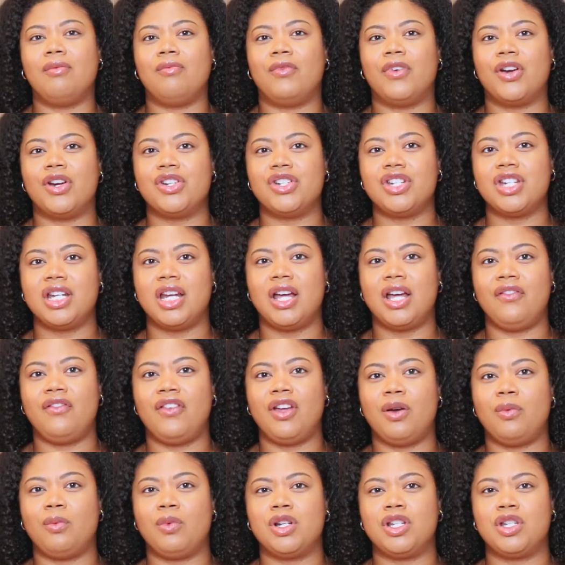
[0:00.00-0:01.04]
version of
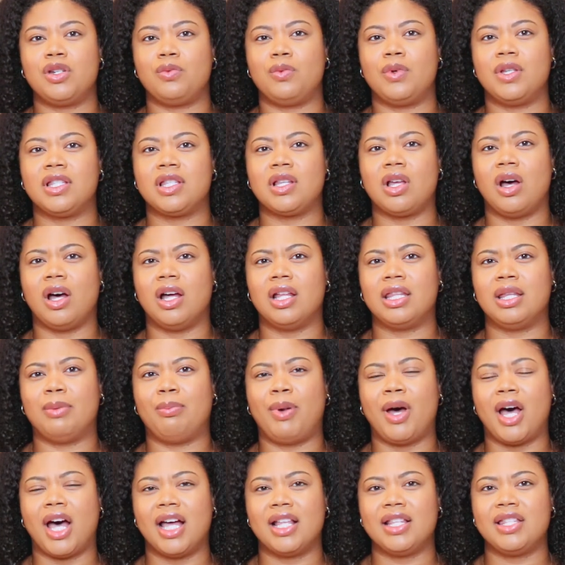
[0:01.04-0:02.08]
it, which was called the
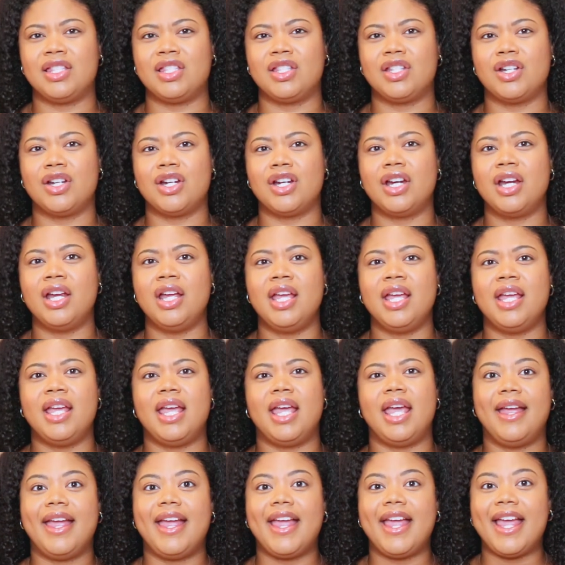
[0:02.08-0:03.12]
Podster.
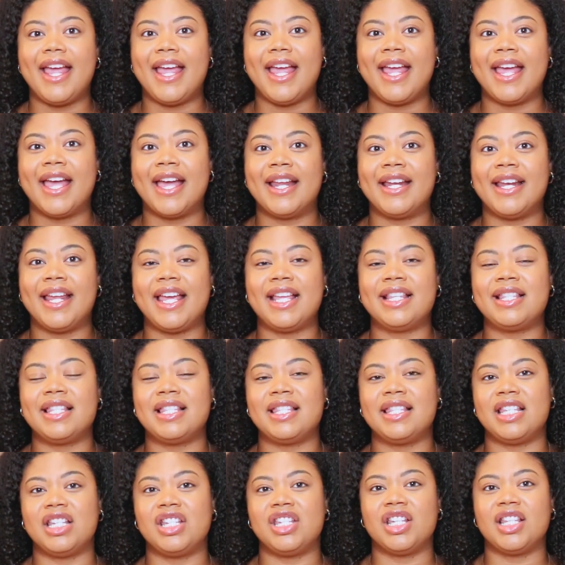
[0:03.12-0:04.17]
And it's
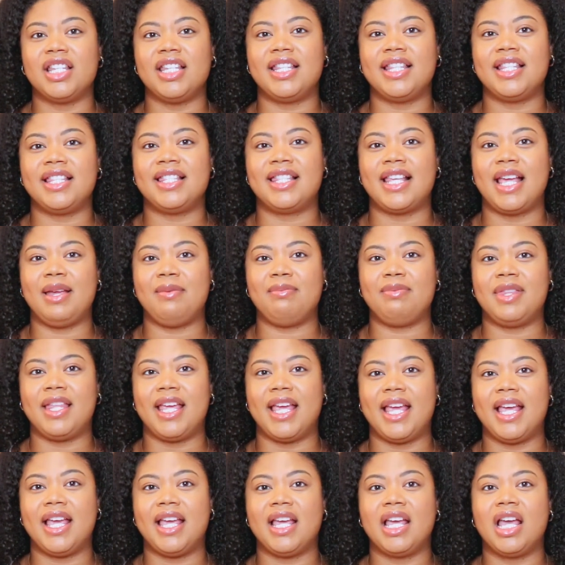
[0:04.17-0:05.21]
essentially the same
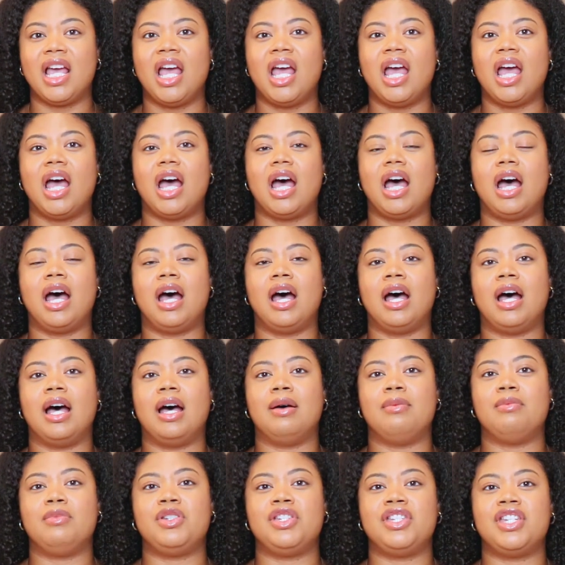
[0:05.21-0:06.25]
thing,
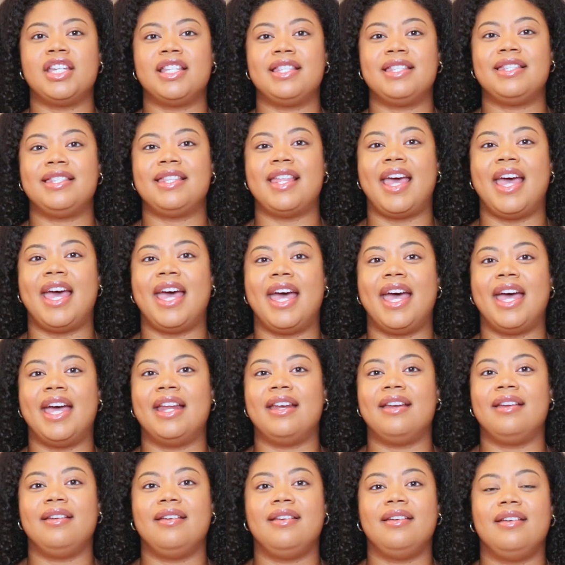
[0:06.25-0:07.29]
just
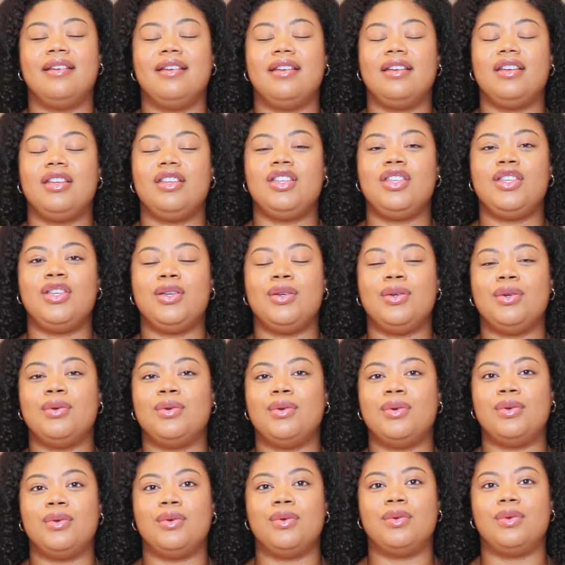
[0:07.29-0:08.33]
that
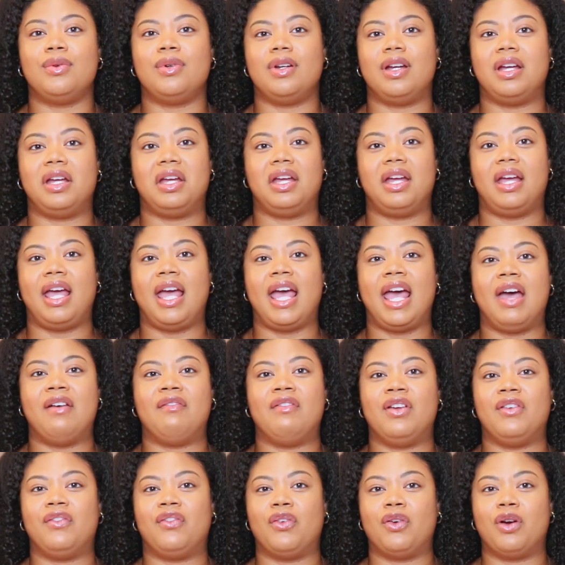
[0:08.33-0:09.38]
you
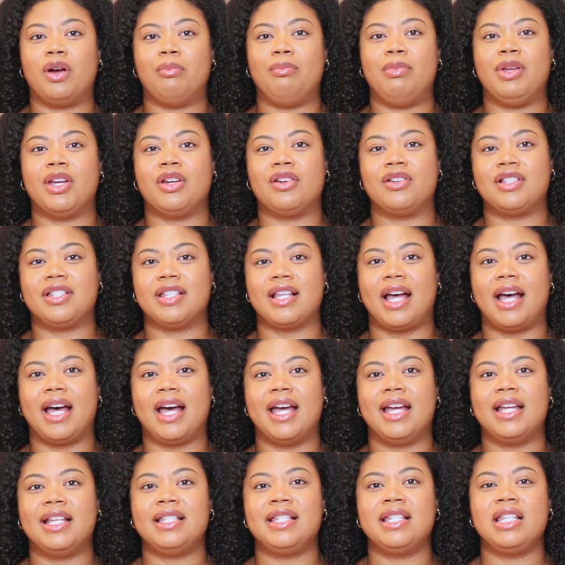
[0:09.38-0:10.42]
have it for a bigger
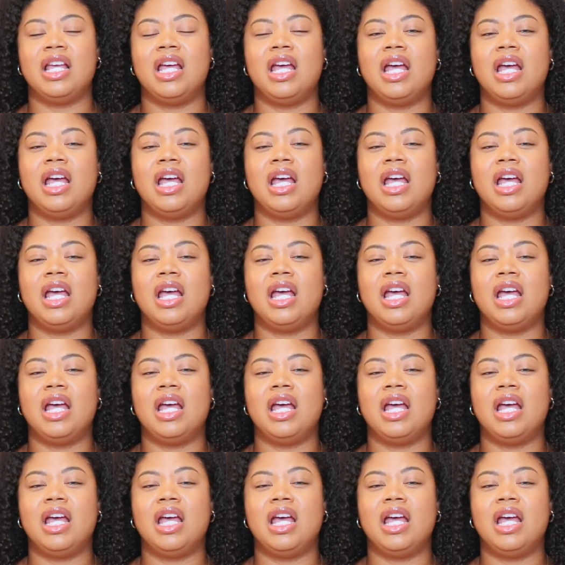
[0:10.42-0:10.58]
size.